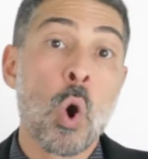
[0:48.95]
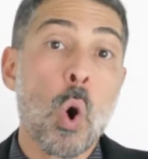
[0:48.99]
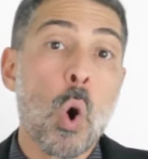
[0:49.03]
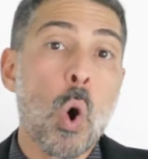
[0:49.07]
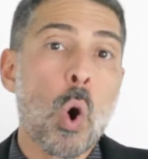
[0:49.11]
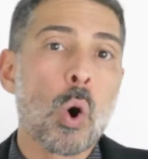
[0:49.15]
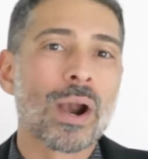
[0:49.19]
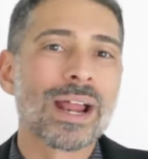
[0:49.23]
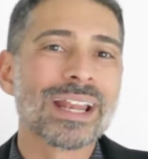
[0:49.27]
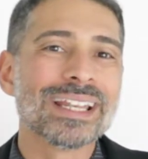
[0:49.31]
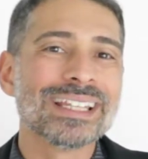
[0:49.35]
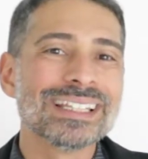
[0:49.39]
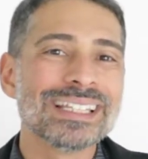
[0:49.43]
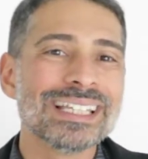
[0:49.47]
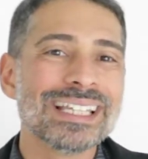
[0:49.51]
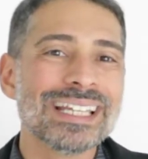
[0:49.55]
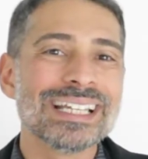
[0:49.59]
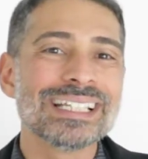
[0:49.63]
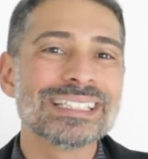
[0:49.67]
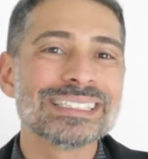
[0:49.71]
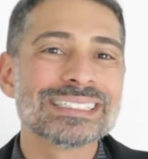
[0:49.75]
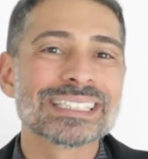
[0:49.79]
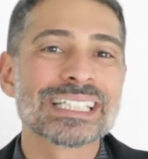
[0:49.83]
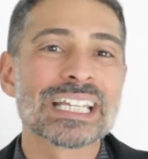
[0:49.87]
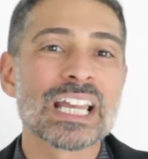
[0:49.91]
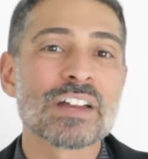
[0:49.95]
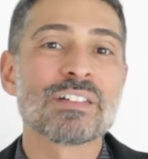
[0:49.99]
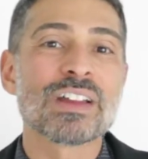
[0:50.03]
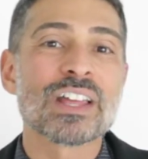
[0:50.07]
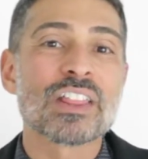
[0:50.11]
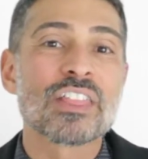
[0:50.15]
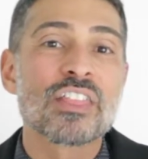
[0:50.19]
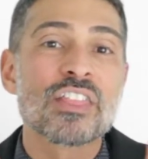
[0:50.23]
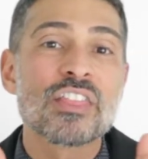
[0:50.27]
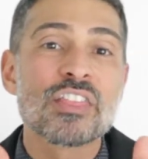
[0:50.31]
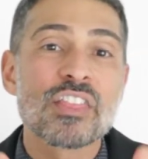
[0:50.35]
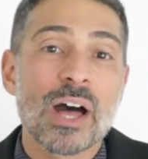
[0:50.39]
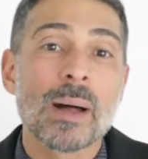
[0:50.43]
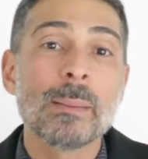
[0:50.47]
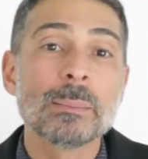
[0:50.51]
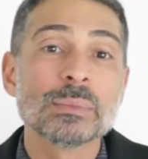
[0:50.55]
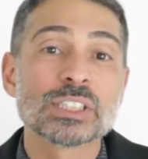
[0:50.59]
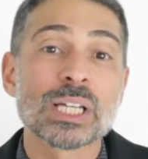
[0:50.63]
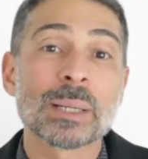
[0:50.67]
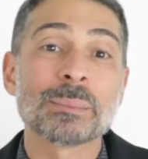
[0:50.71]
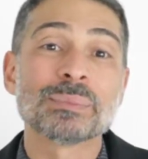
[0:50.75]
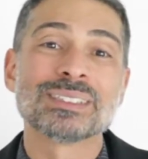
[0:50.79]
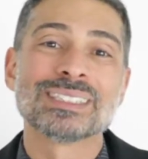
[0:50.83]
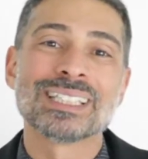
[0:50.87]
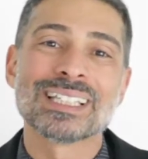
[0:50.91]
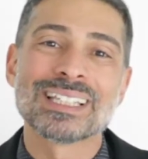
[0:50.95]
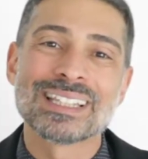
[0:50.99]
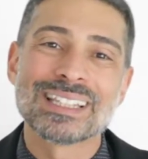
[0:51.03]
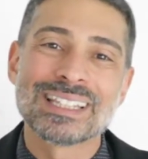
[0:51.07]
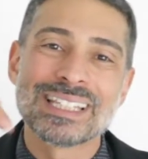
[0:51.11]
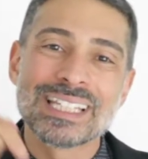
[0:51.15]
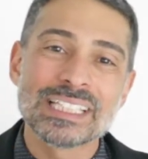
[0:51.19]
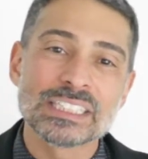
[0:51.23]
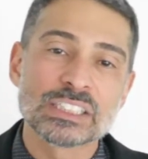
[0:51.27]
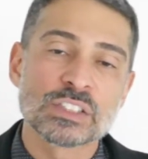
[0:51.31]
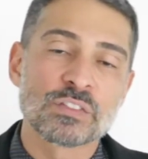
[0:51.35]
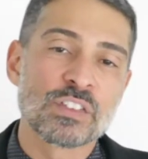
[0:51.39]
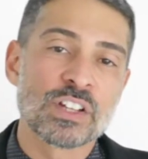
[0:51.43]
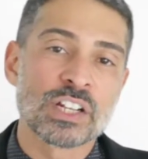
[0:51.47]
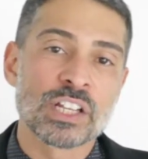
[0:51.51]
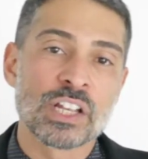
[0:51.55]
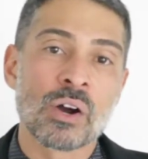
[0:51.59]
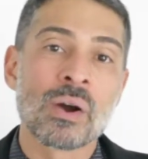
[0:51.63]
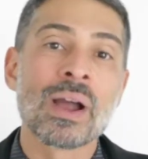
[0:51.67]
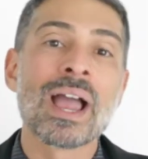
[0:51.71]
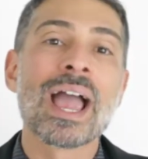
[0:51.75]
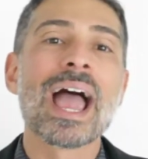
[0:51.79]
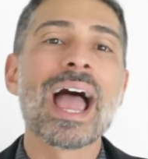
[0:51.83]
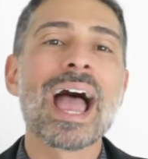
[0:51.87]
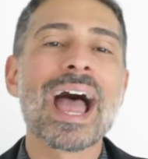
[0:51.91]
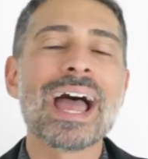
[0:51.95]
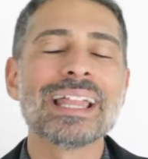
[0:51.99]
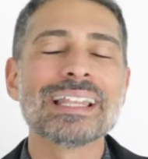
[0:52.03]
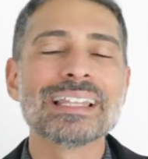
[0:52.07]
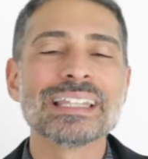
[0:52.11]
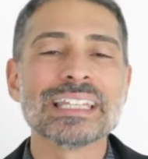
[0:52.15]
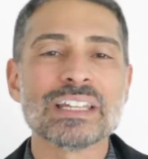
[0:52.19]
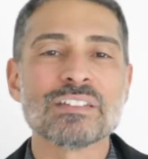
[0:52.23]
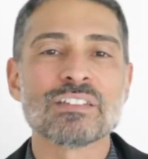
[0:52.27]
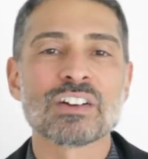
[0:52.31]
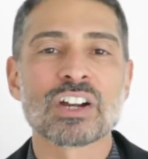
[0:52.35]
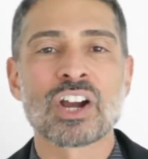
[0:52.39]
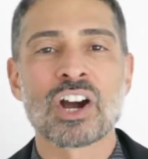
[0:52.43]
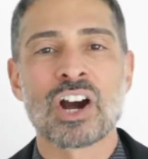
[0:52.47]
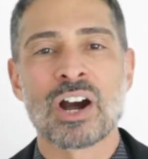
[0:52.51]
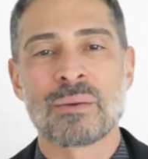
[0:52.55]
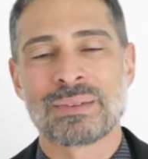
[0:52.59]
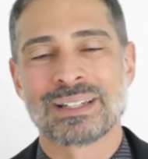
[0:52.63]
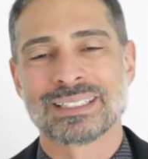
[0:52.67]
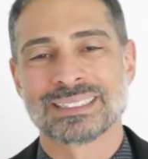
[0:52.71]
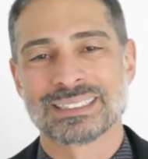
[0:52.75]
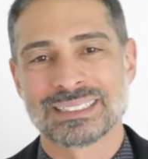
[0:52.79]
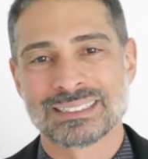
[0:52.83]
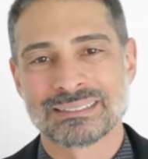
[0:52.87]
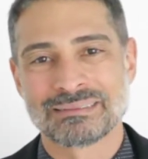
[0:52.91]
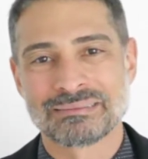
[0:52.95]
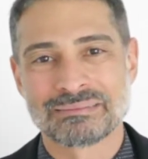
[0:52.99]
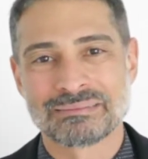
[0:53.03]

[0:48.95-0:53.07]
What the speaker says: or at least give a thumbs up to this video and leave a comment.